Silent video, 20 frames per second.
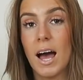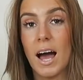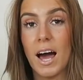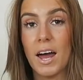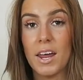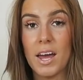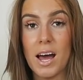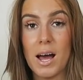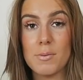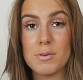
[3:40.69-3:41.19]
and
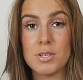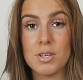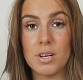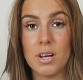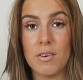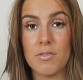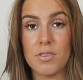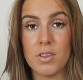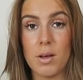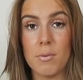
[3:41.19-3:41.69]
i absolutely
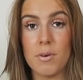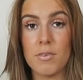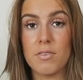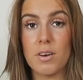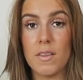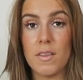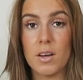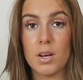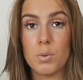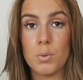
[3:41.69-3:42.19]
love them i feel
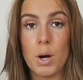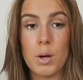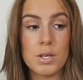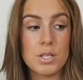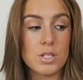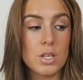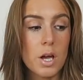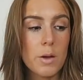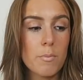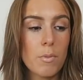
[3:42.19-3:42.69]
like they're gonna work with
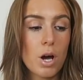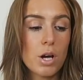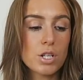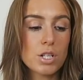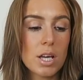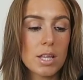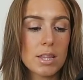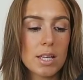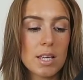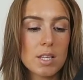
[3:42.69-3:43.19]
so much
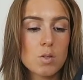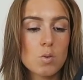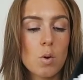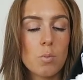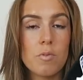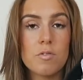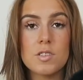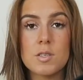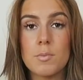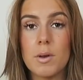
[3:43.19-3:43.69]
like this one
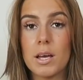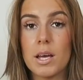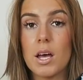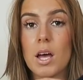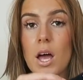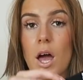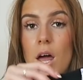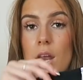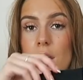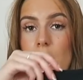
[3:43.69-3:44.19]
with some like
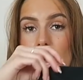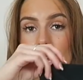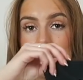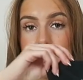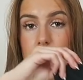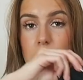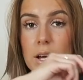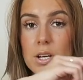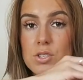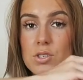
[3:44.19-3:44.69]
nice
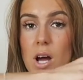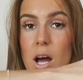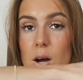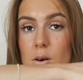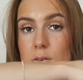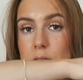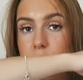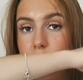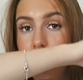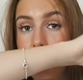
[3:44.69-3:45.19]
black
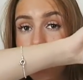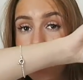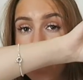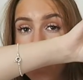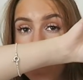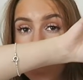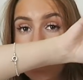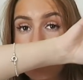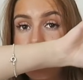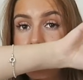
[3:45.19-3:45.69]
trousers would be
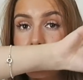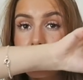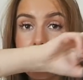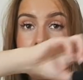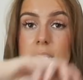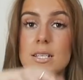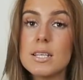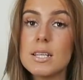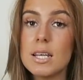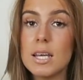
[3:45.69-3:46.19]
nice for like
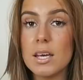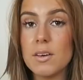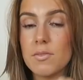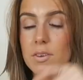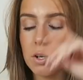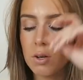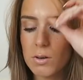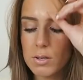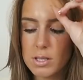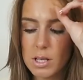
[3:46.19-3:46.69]
drinks in the
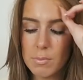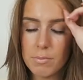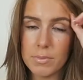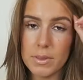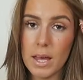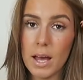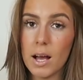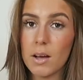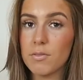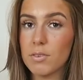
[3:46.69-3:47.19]
evening or
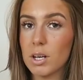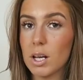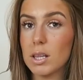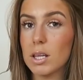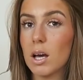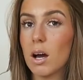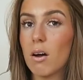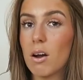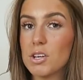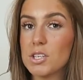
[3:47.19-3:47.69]
something i feel like they
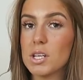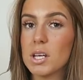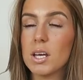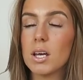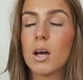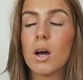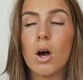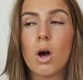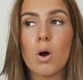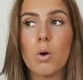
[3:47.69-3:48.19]
are
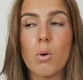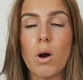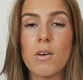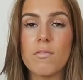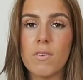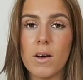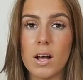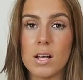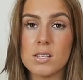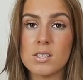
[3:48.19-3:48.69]
actually quite
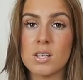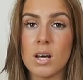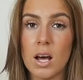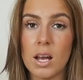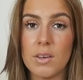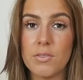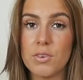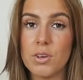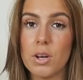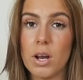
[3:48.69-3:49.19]
versatile
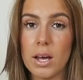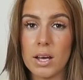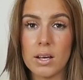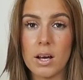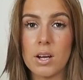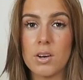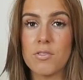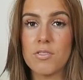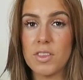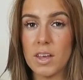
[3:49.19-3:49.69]
if you like
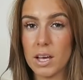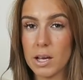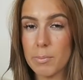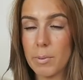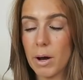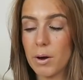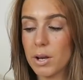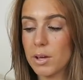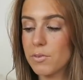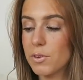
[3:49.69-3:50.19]
kind of think
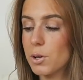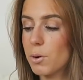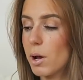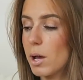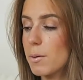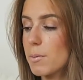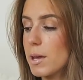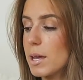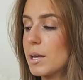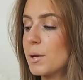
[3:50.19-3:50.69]
about it if you know what
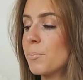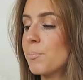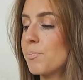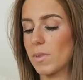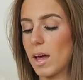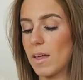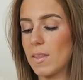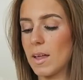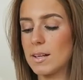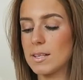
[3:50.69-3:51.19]
i mean
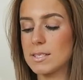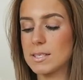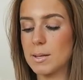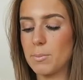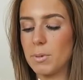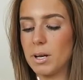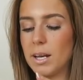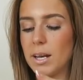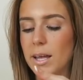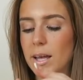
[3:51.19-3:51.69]
and then
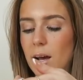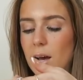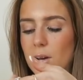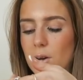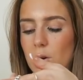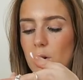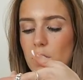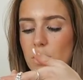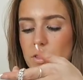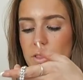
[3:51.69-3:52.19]
similarly I
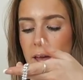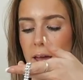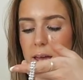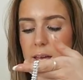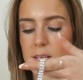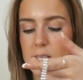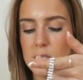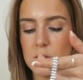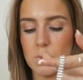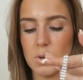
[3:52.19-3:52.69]
got
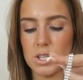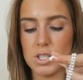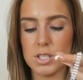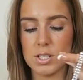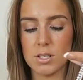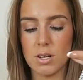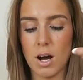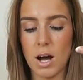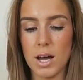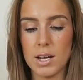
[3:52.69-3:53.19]
this which is
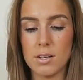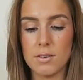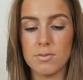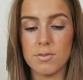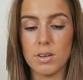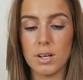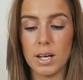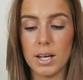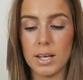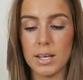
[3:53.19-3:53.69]
kind of
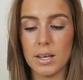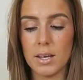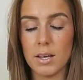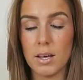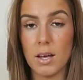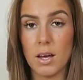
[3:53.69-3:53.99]
like